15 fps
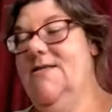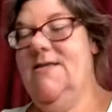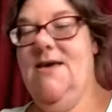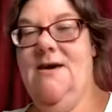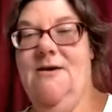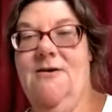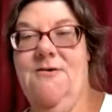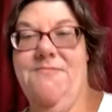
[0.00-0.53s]

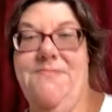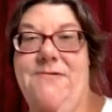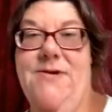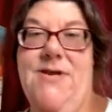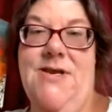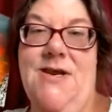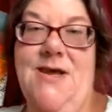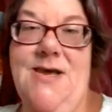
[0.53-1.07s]
They are
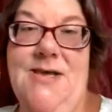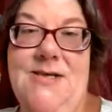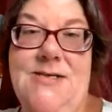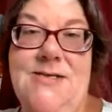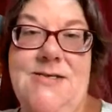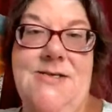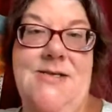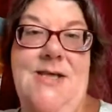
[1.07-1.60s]
pretty
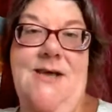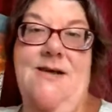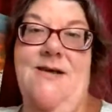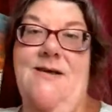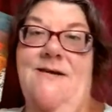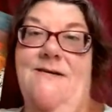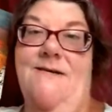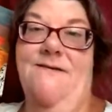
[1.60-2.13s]
nice.
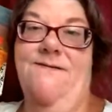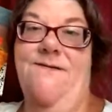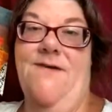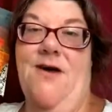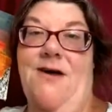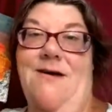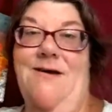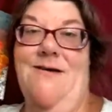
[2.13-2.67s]
They are
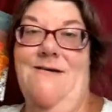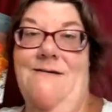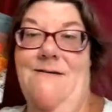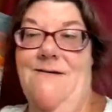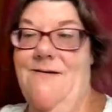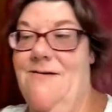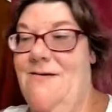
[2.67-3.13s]
fire.